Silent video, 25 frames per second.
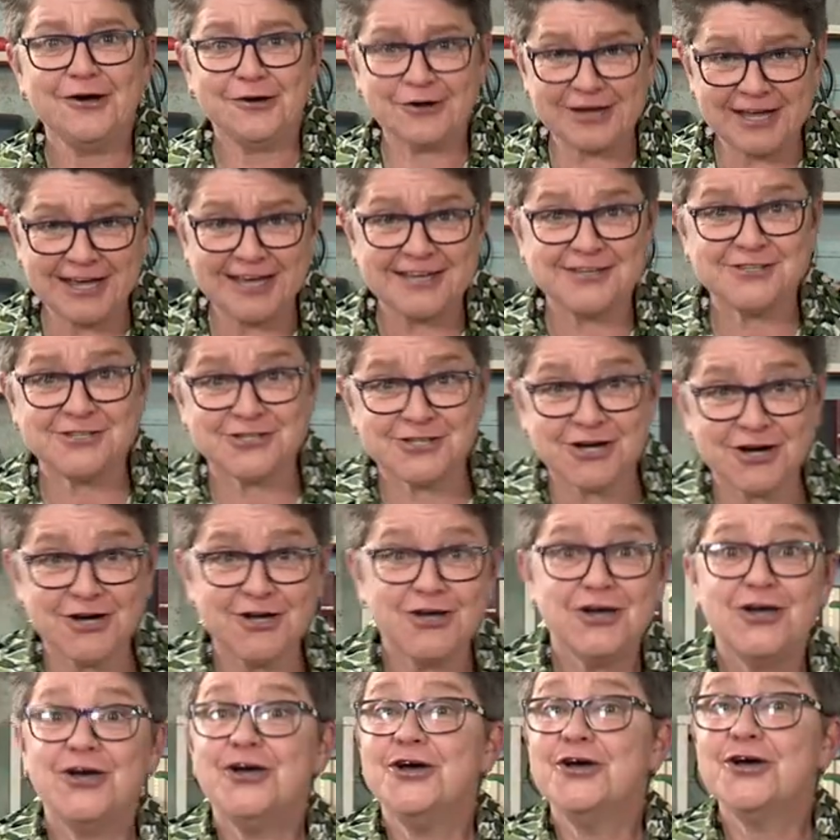Okay, so
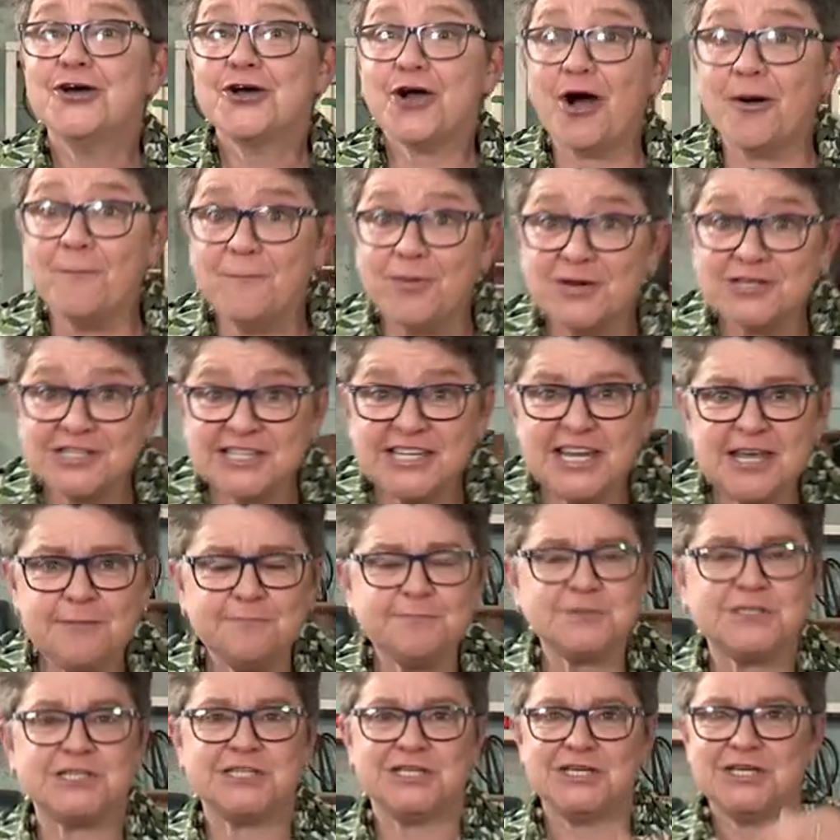compost
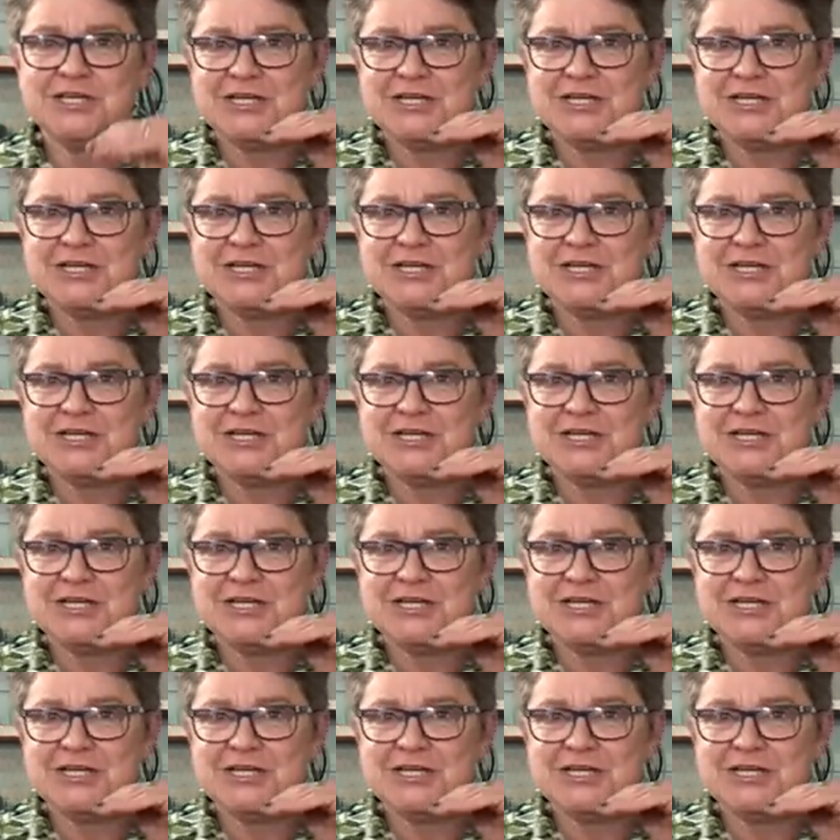heaps